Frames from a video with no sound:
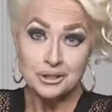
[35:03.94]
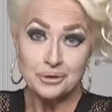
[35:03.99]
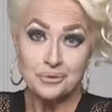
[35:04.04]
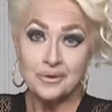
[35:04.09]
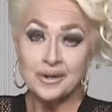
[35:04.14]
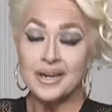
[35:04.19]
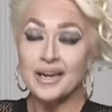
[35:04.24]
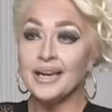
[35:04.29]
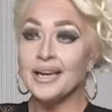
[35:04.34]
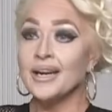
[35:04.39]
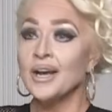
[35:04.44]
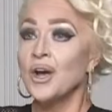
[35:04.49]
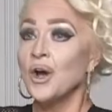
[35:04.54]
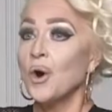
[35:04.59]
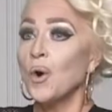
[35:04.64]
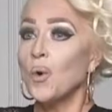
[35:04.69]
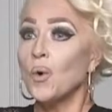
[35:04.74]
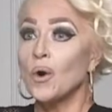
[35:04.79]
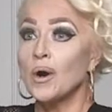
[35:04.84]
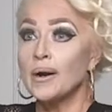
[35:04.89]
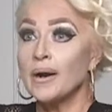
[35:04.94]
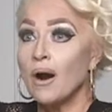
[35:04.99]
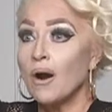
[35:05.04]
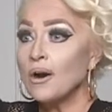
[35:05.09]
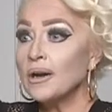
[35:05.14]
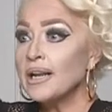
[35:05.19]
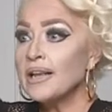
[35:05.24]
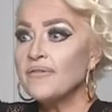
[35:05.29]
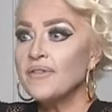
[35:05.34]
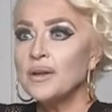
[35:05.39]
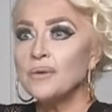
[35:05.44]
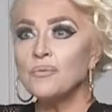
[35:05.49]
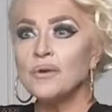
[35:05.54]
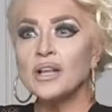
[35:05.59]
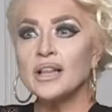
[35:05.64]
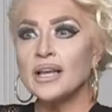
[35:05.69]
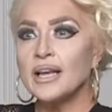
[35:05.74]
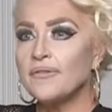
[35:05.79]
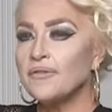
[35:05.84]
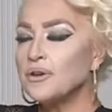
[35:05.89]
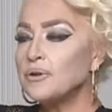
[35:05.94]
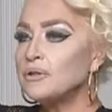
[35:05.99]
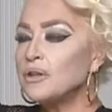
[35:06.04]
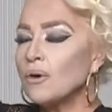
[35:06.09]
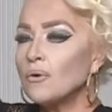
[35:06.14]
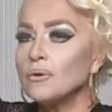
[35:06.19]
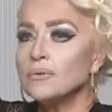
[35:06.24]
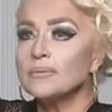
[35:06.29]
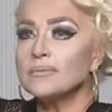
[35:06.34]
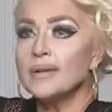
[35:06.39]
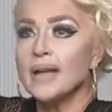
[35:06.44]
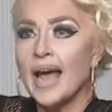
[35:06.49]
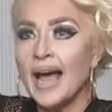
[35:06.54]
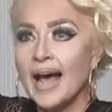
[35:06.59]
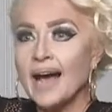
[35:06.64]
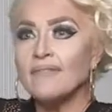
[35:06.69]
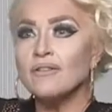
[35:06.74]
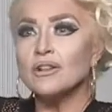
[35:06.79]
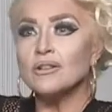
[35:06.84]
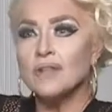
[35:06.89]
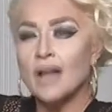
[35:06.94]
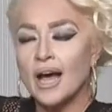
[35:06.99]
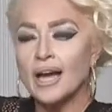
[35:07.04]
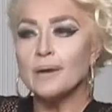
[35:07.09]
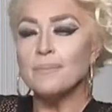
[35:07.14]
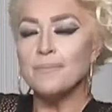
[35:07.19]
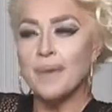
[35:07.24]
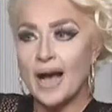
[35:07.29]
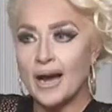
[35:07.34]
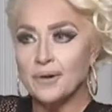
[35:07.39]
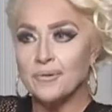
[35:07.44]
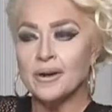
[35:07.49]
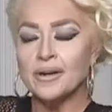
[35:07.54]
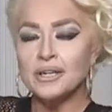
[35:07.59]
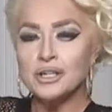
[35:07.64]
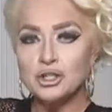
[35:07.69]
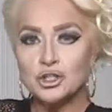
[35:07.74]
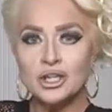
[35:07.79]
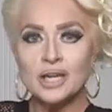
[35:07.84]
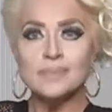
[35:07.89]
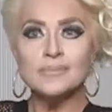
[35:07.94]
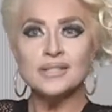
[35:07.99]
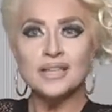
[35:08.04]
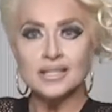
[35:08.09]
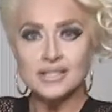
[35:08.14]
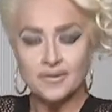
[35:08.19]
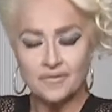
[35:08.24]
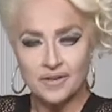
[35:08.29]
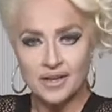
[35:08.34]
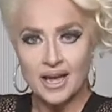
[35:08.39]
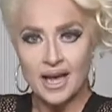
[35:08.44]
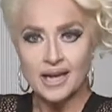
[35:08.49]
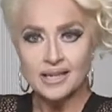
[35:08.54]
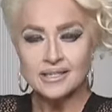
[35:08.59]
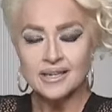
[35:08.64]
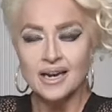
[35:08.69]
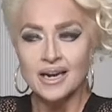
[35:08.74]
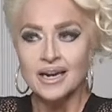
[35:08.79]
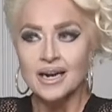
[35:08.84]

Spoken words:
degree or aren't even really, if you don't have a lot of background in gems as of yet,